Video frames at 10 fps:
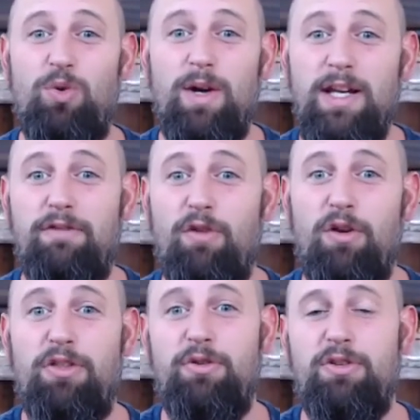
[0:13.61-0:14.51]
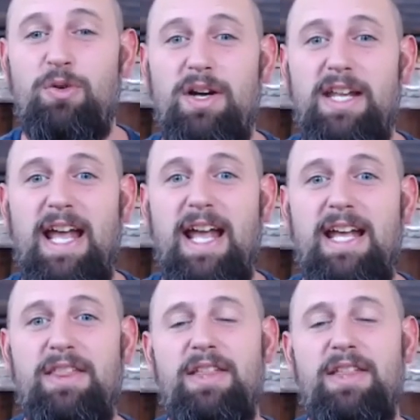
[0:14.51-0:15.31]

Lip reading: 24th through 28th.